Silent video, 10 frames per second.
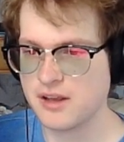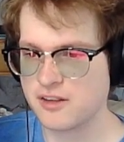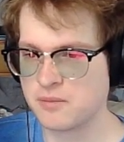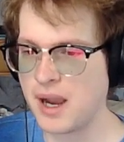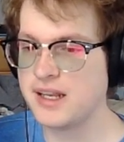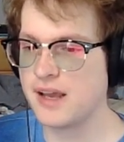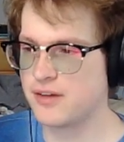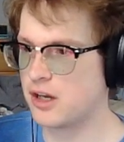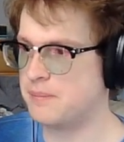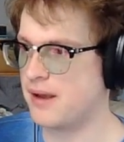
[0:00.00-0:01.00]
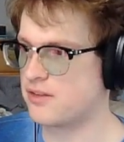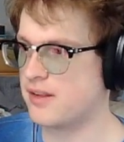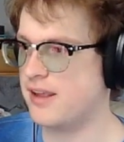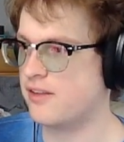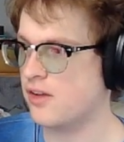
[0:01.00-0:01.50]
So my idea of a good puzzle
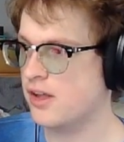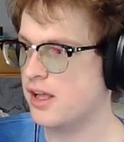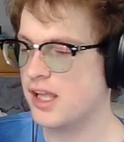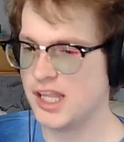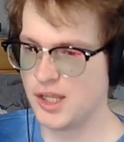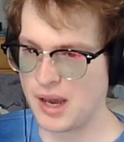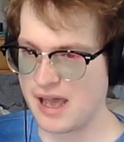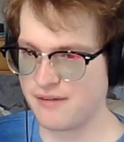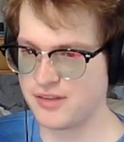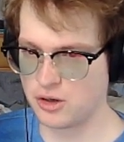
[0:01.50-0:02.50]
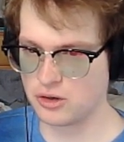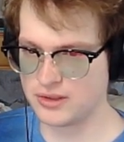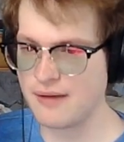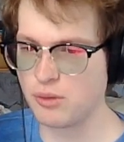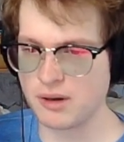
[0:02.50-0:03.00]
is you have your
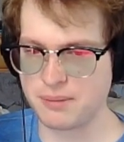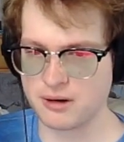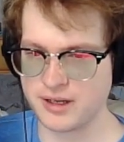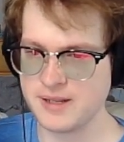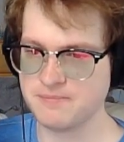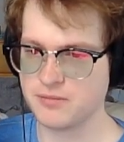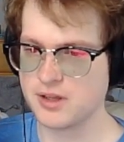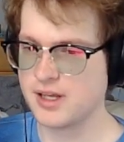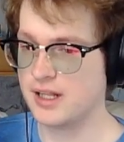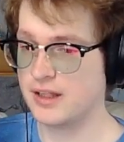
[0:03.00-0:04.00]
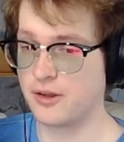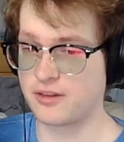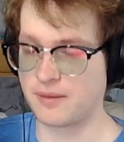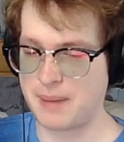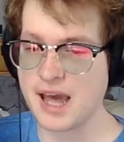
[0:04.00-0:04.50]
level 1 party, there's
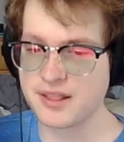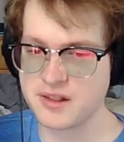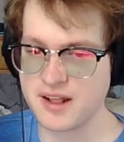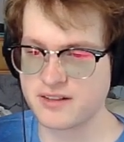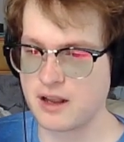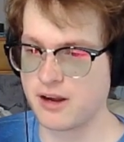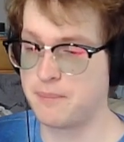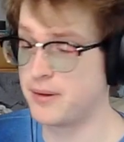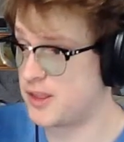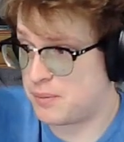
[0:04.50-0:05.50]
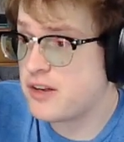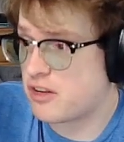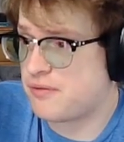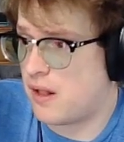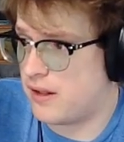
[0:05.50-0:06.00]
a path to the next area, but the bridge
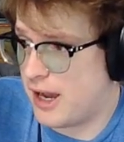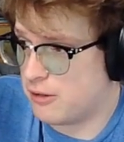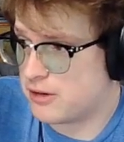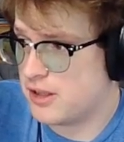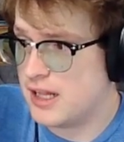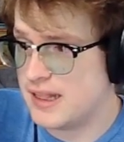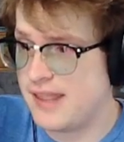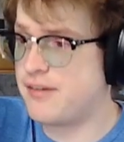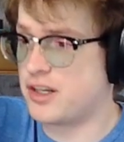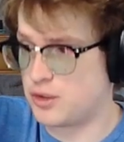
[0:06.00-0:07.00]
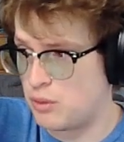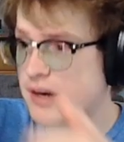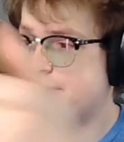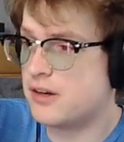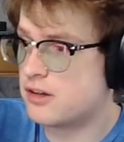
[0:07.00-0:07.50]
has fallen out, leaving a
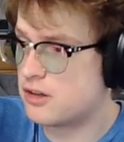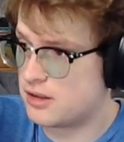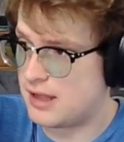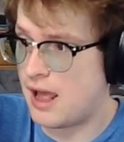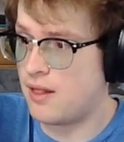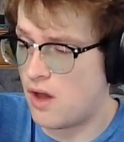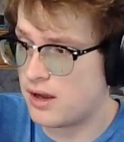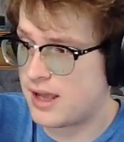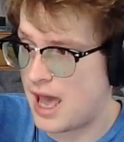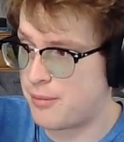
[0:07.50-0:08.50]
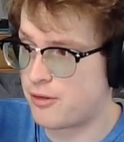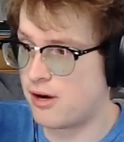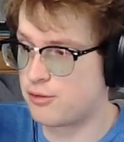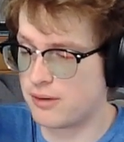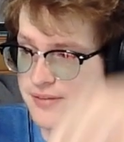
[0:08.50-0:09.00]
20-foot long gap
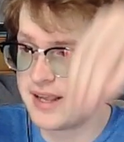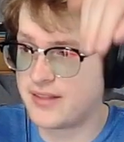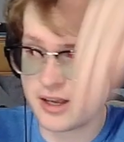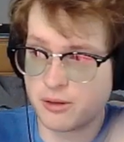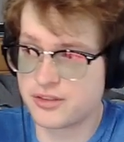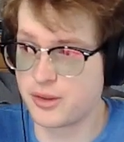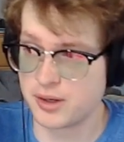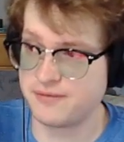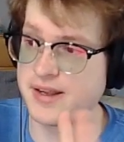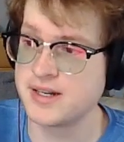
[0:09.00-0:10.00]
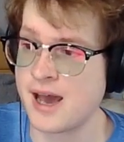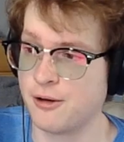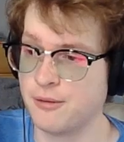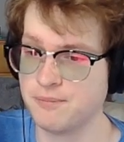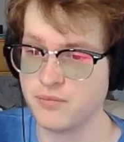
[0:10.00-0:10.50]
across a ravine that goes 30 feet
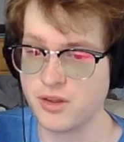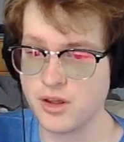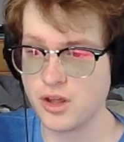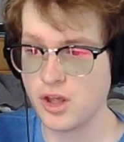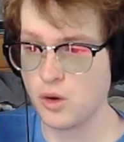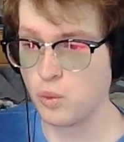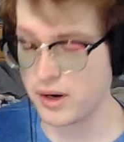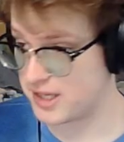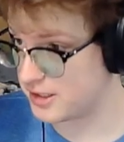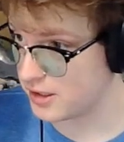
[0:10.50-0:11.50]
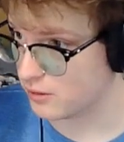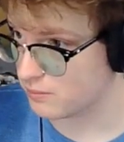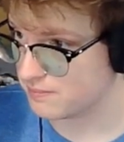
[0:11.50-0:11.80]
down. What do?